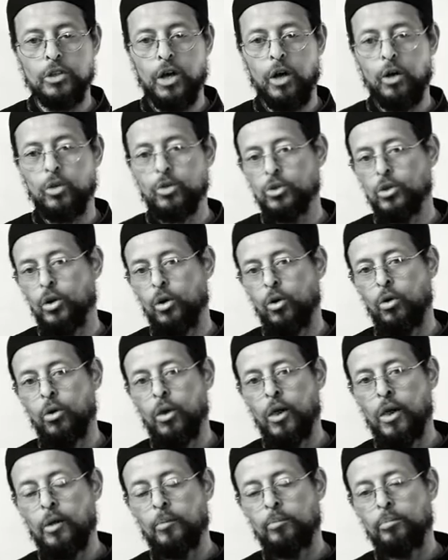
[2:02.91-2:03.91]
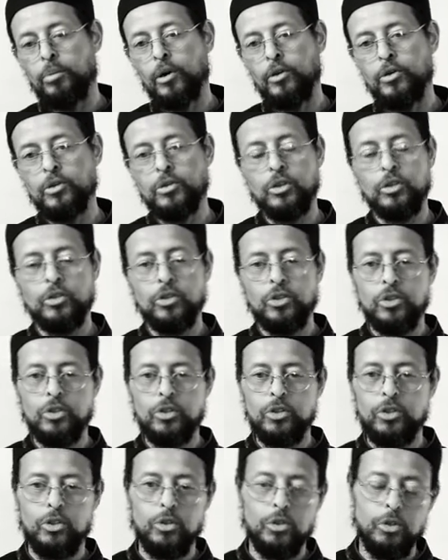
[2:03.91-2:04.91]
now, so brothers and
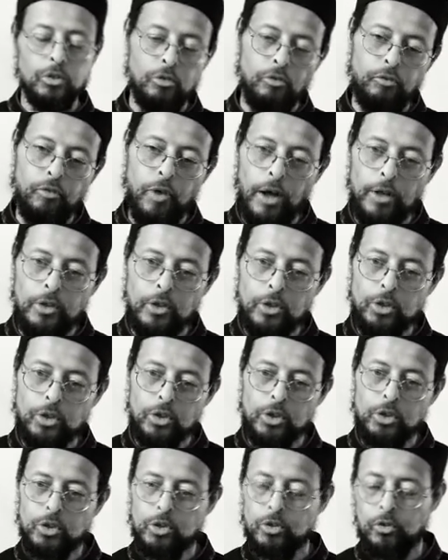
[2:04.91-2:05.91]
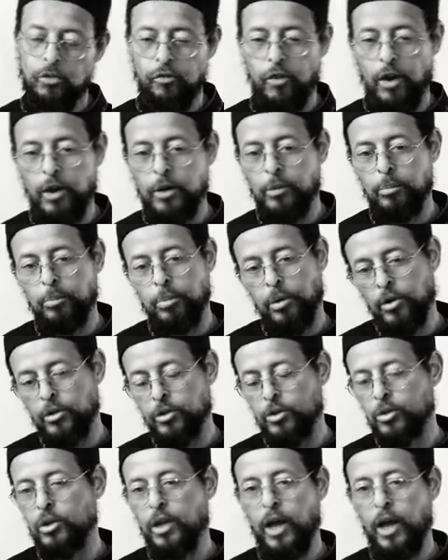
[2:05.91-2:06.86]
sisters, you find a sister, you find a brother you